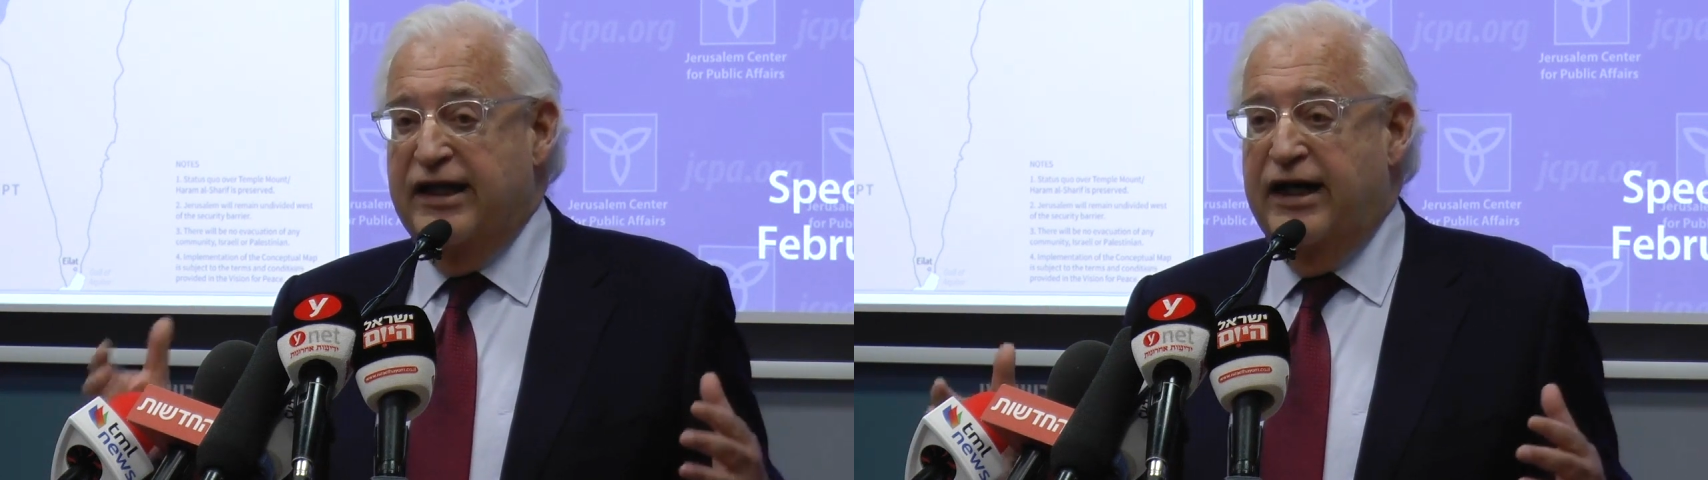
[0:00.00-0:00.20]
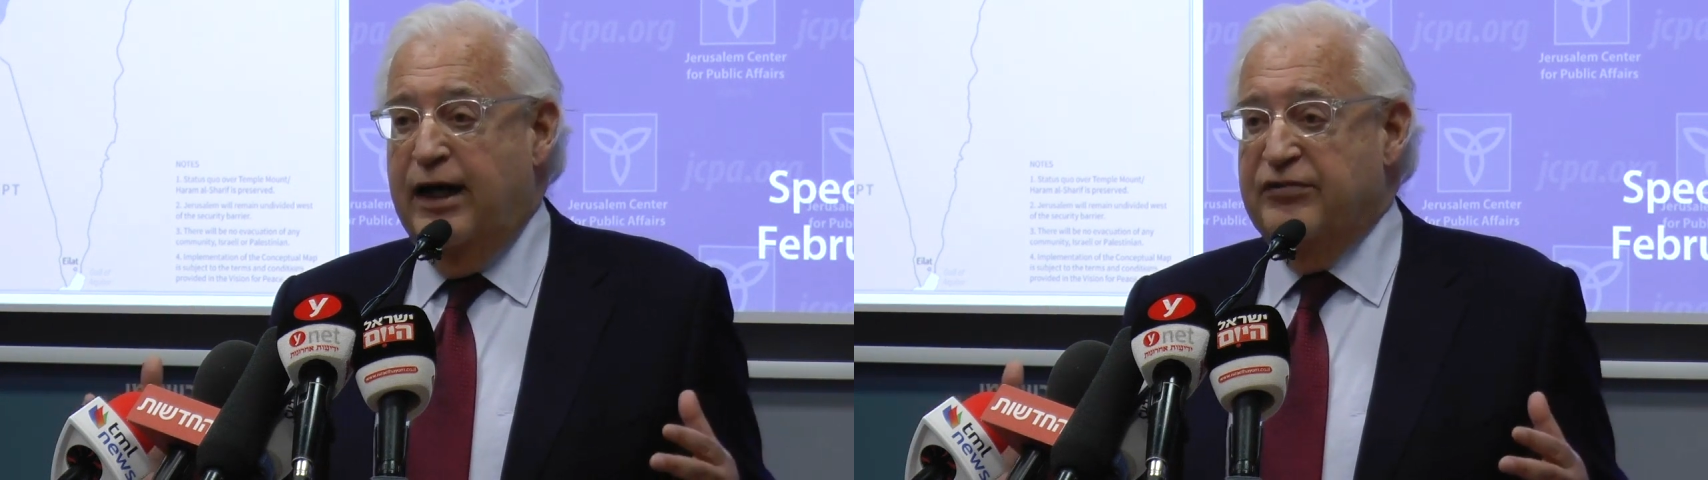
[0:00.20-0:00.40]

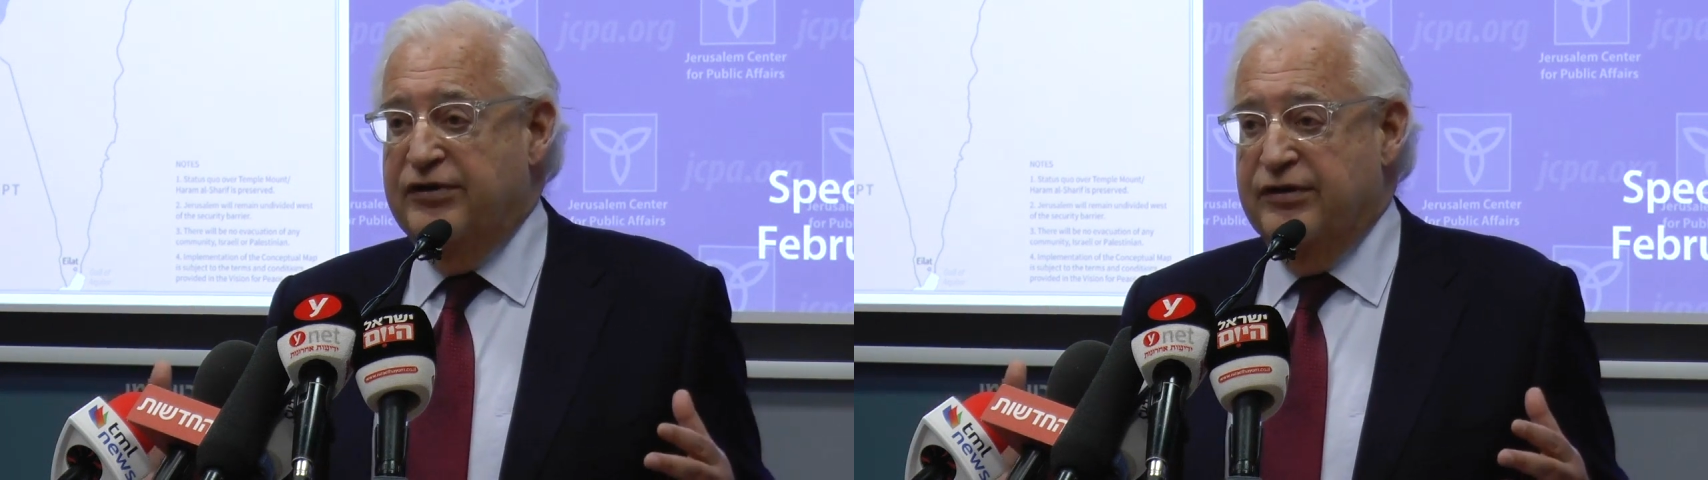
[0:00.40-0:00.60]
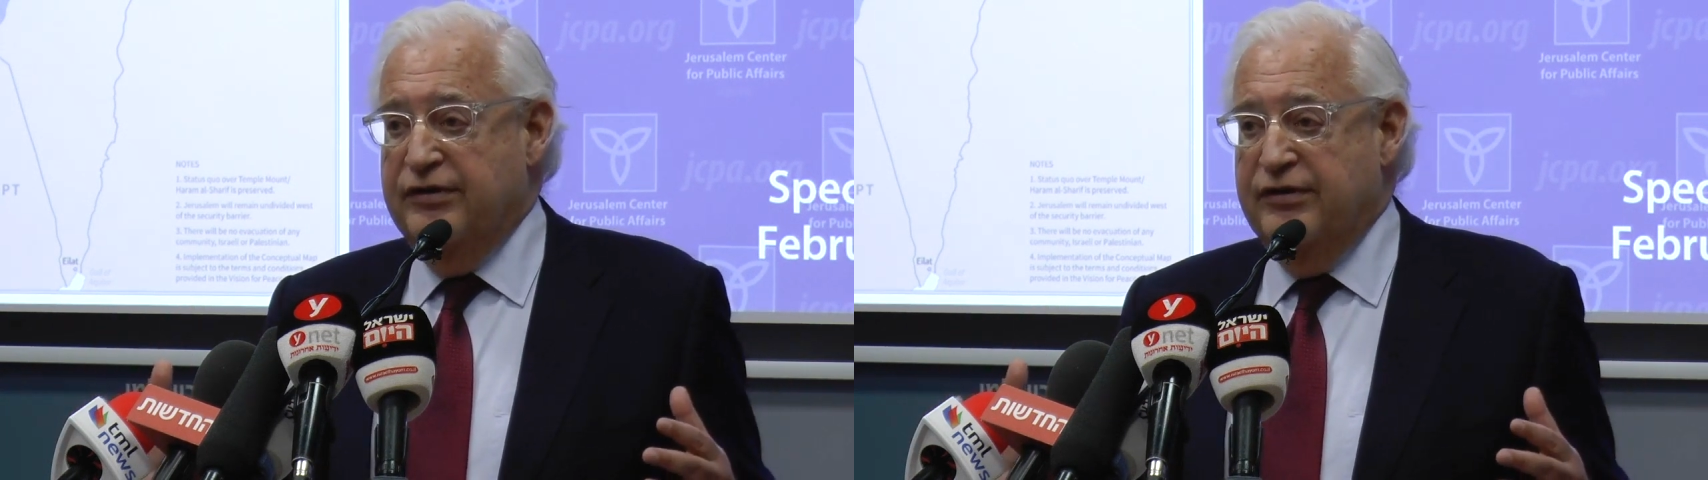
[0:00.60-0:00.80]
created that
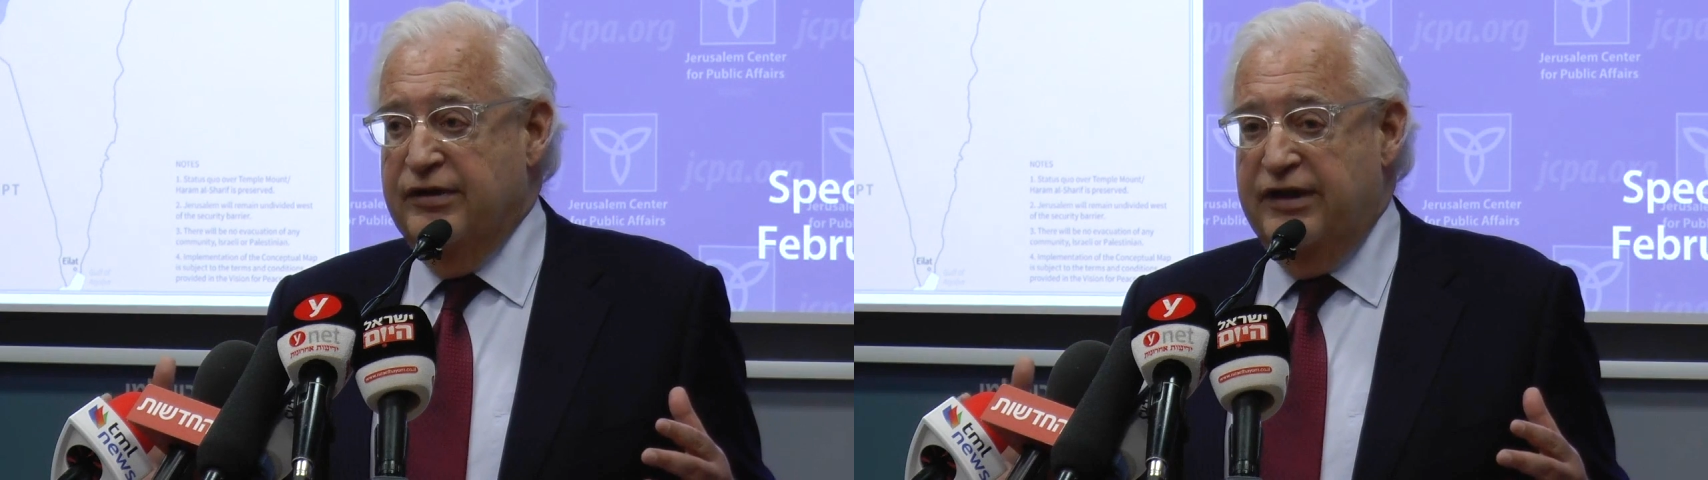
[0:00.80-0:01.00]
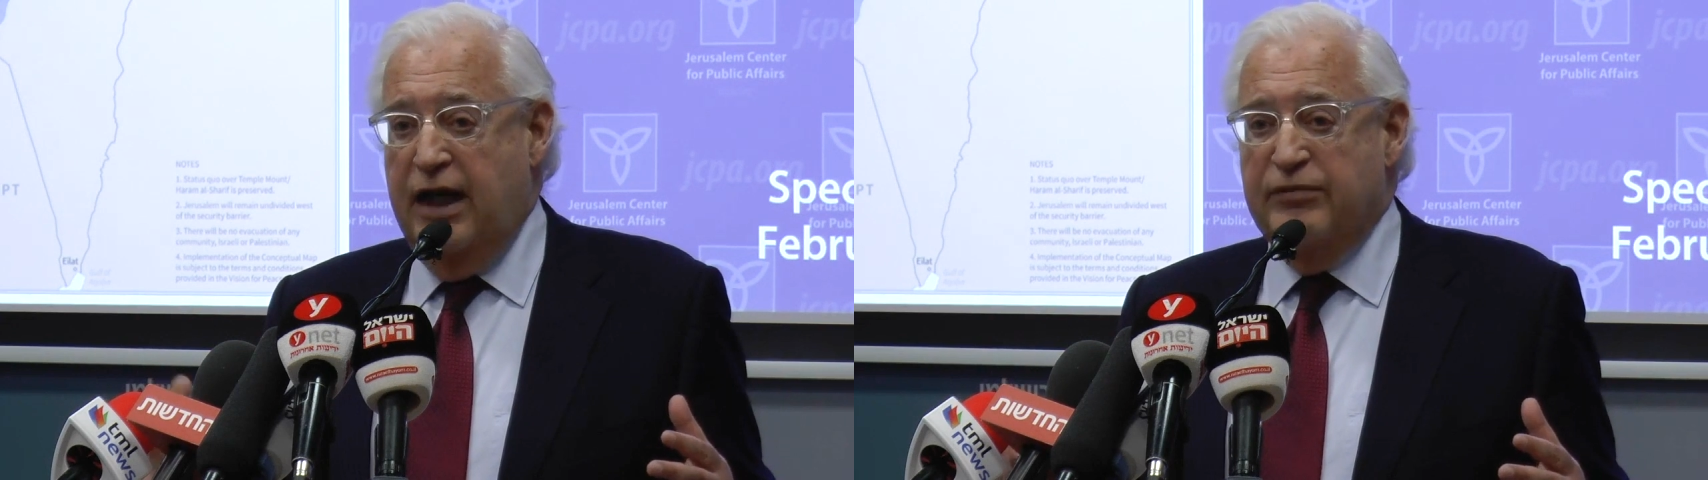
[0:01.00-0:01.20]
option,
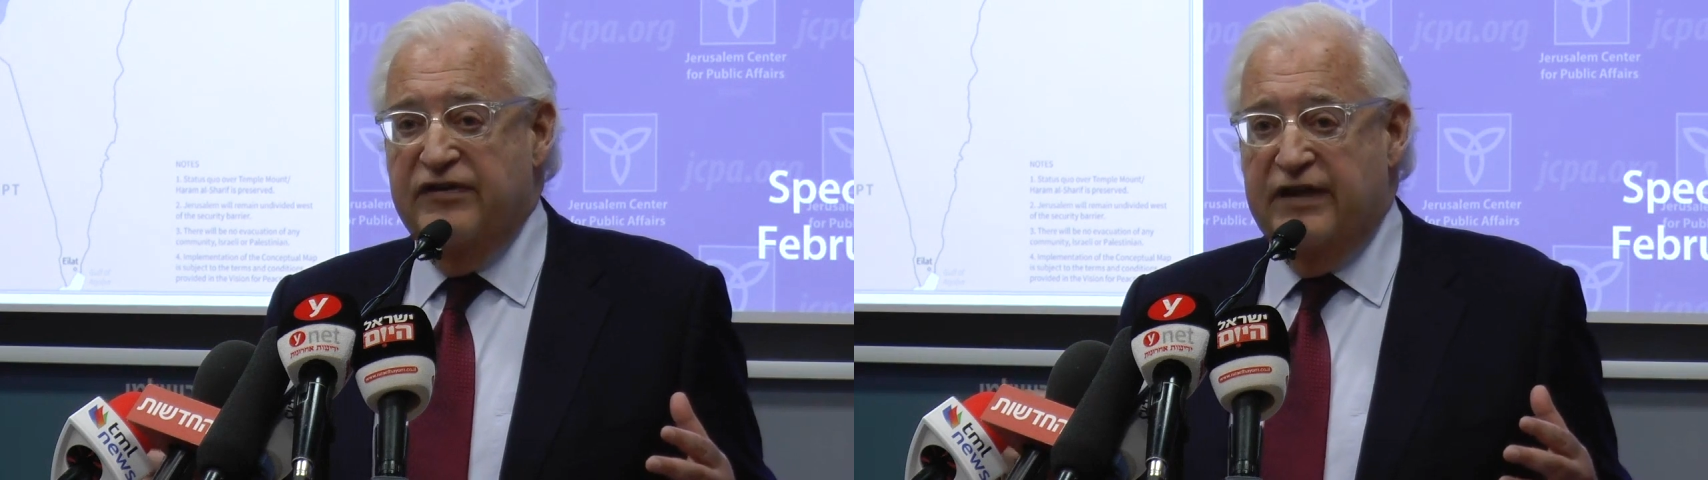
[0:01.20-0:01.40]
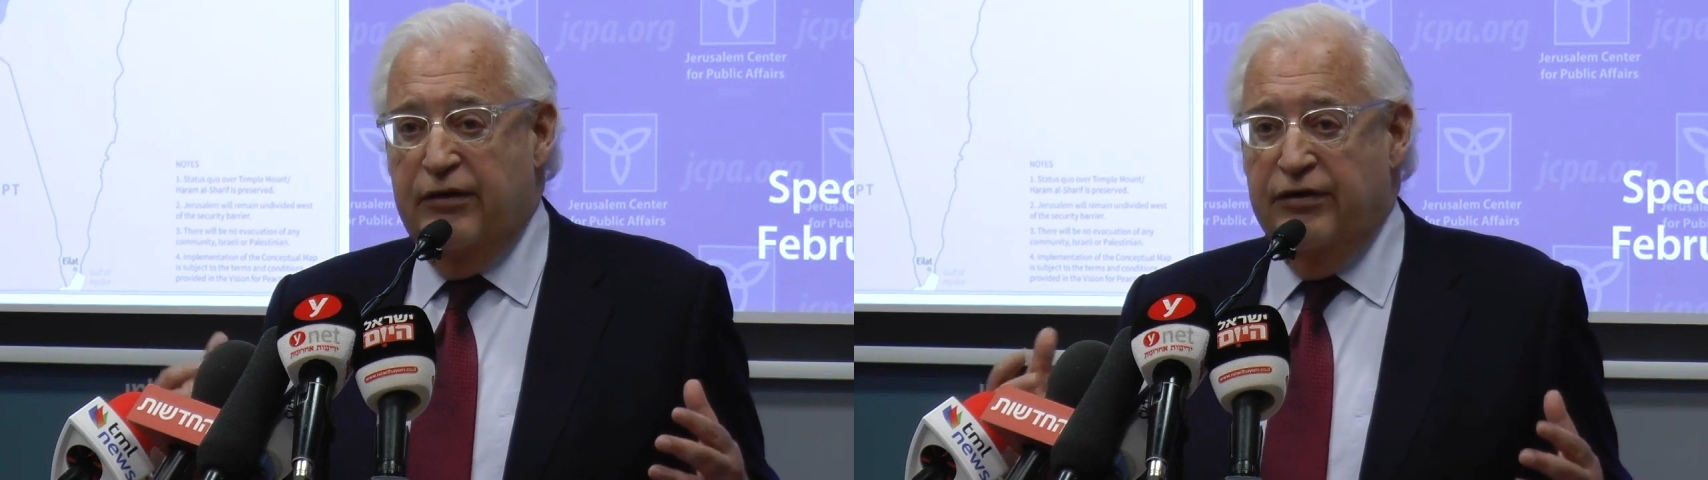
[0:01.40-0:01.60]

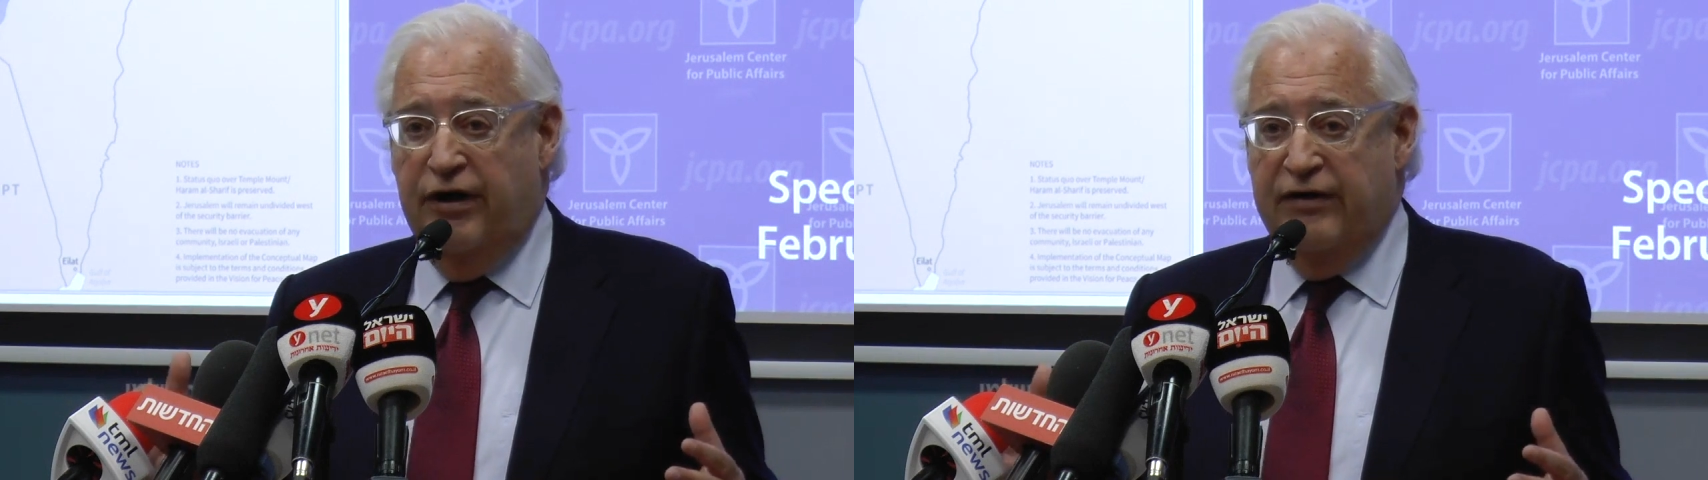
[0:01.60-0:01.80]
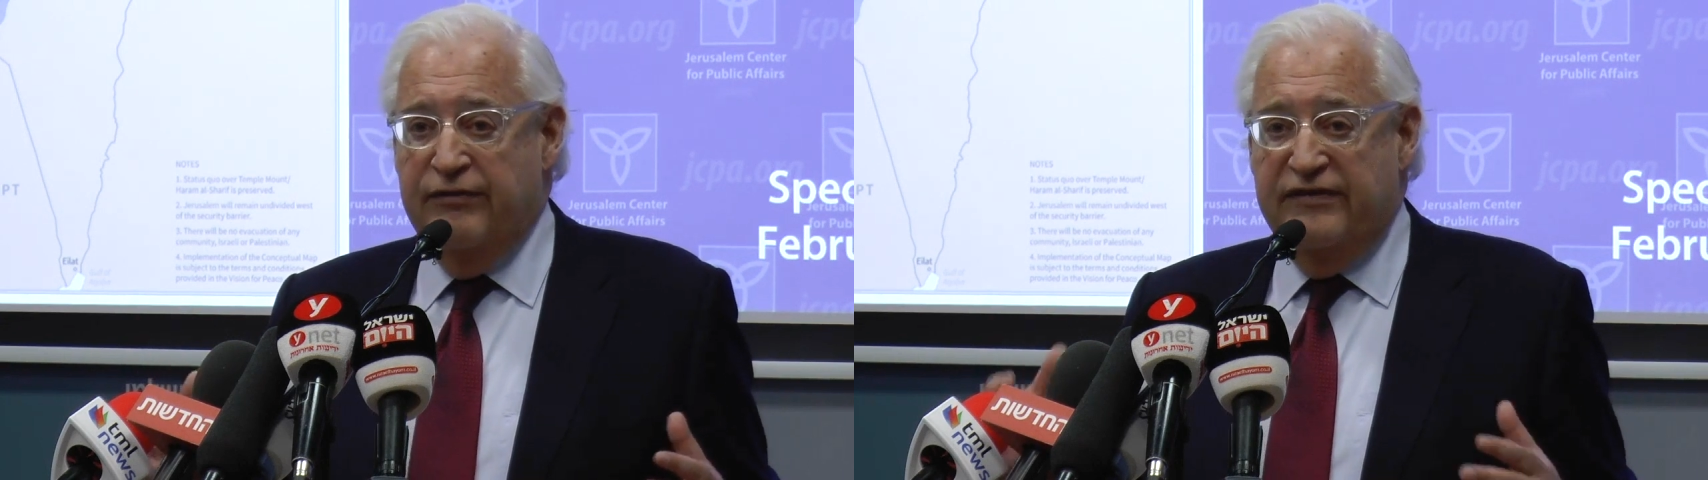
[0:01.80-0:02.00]
the option is
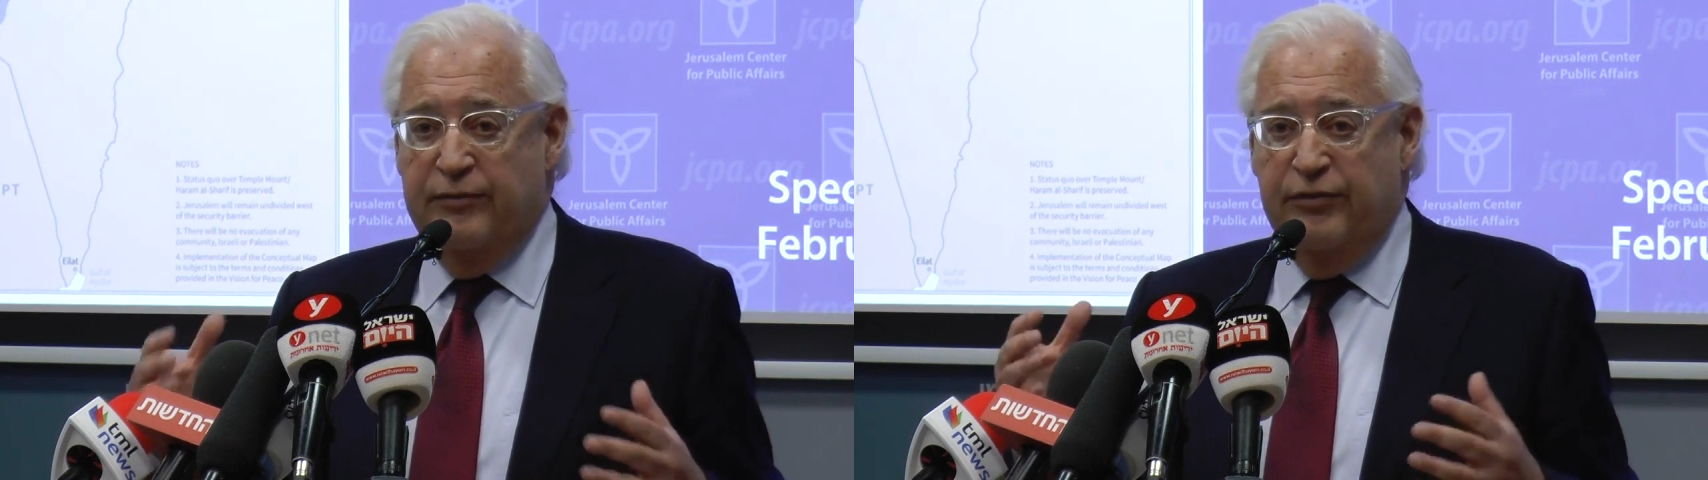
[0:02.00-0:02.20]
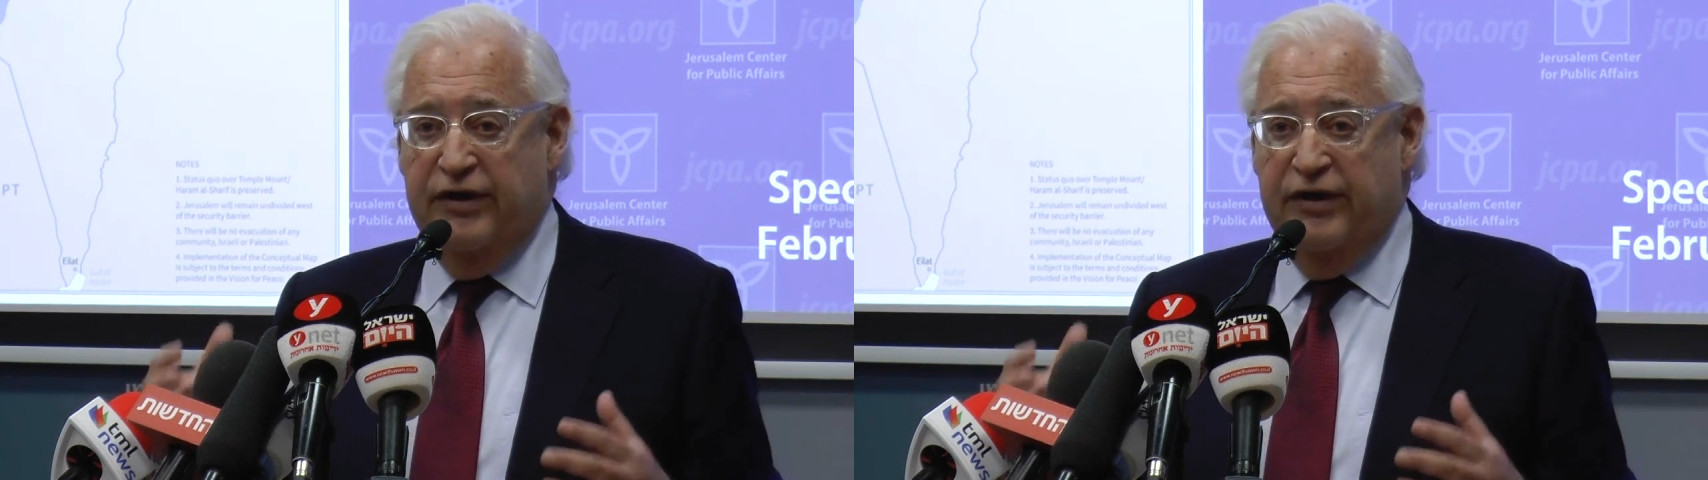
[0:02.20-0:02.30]
now alive.